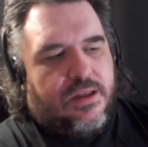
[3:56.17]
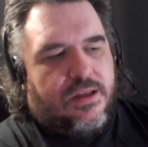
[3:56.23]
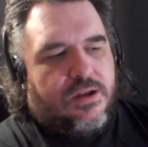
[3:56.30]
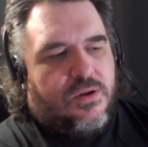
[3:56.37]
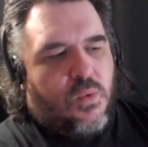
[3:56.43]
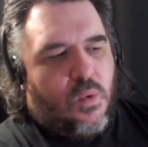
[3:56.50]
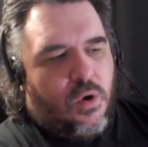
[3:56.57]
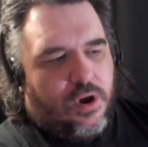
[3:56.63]

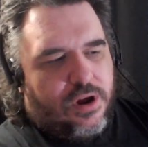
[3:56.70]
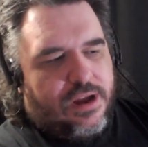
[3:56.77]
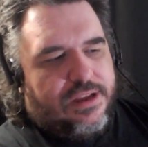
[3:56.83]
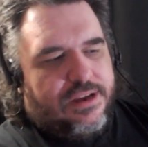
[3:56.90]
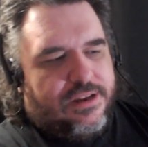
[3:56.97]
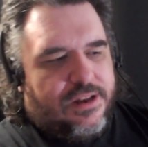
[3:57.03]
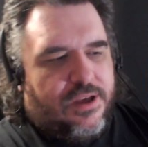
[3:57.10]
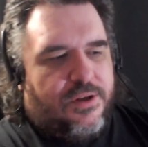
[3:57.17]
Quark,
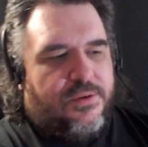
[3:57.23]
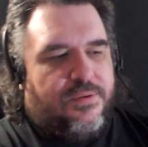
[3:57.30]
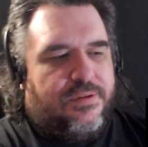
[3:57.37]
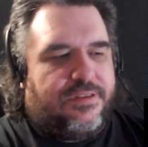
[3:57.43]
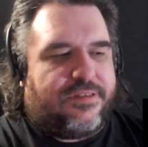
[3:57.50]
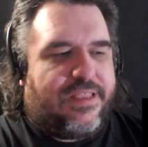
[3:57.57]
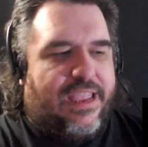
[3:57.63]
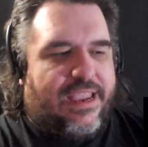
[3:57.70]

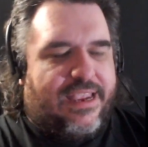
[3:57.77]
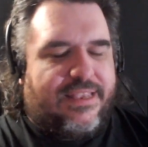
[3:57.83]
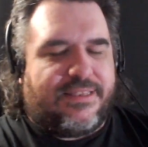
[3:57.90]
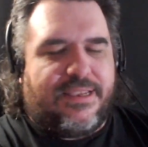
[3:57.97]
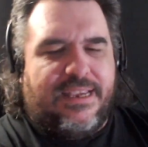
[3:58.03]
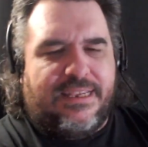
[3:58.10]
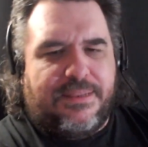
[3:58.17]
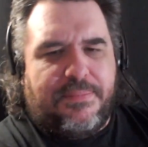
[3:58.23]

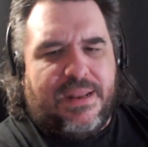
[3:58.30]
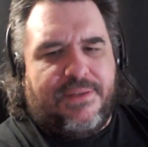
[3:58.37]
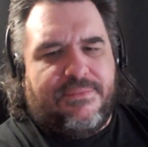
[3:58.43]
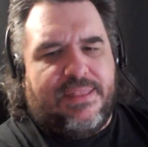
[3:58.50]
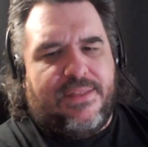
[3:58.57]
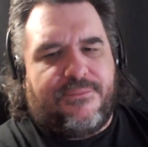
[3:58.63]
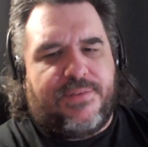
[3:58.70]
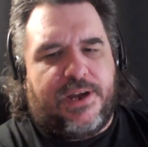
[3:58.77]
he's a bit of a
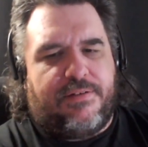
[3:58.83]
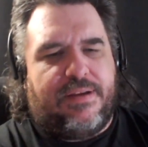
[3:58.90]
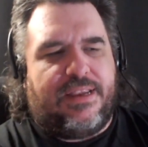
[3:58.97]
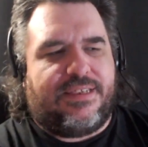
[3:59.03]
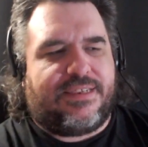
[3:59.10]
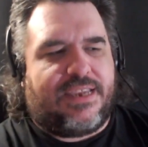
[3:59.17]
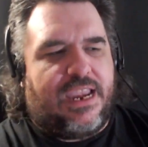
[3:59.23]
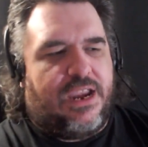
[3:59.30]

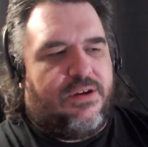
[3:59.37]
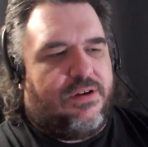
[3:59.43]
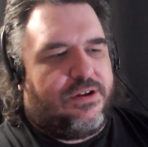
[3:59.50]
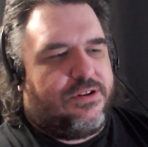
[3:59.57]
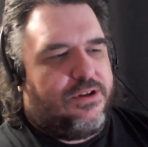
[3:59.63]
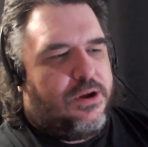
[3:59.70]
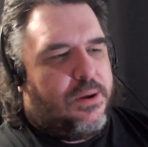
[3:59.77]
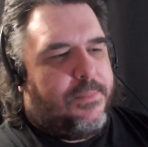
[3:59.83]
nefarious character,